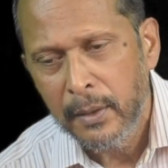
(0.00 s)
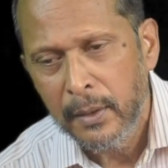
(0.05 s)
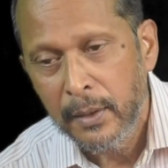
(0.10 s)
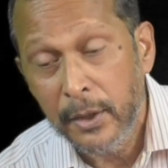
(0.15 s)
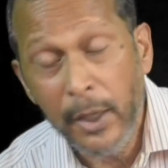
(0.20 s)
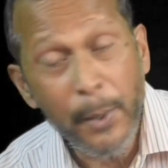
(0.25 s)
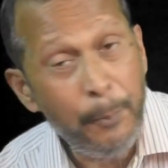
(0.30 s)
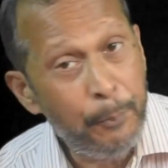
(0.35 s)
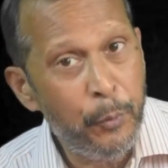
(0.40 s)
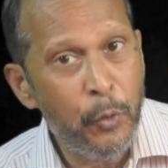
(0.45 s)

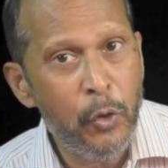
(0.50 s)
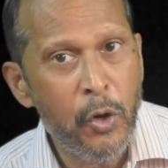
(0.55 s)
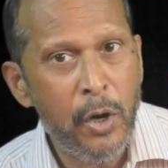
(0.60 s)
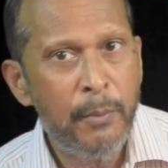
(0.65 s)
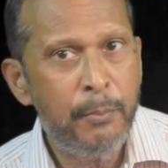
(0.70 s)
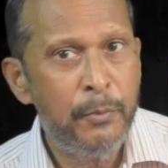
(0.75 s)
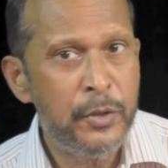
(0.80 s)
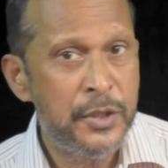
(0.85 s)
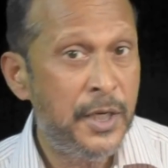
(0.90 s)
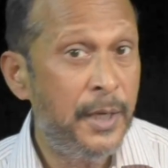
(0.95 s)
The
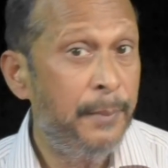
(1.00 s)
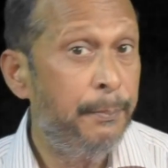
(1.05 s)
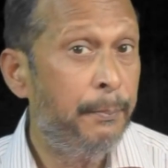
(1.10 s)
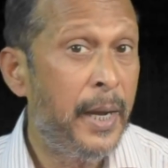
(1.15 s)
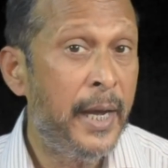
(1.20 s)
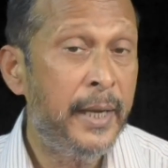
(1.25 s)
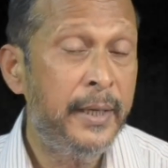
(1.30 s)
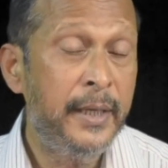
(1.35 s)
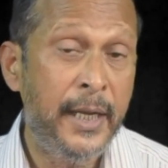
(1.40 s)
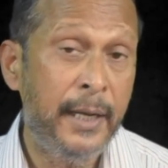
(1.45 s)
poor Muslim
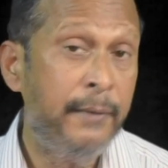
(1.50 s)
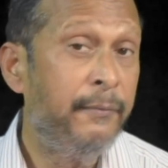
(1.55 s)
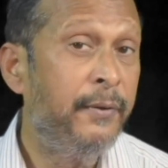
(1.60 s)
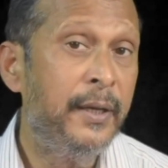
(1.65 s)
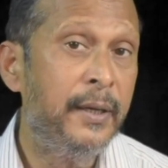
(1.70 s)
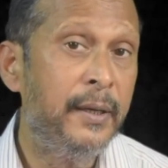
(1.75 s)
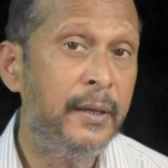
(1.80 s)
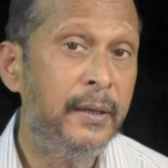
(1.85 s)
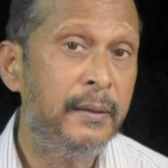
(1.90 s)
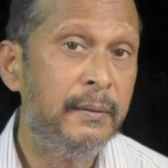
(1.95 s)
man gave
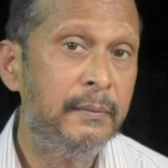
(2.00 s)
in.